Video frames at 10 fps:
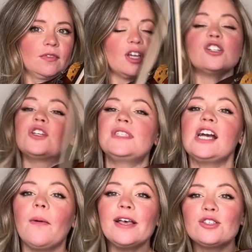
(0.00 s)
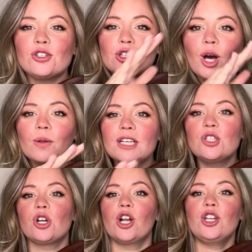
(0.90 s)
Do you see how I slowly
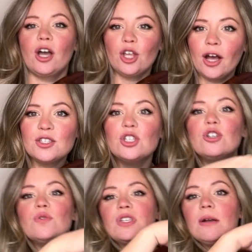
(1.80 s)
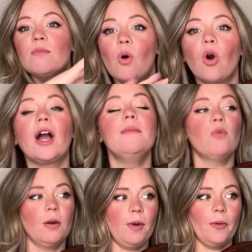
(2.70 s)
started us using more and
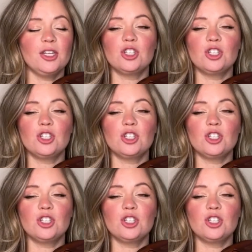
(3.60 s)
more bow each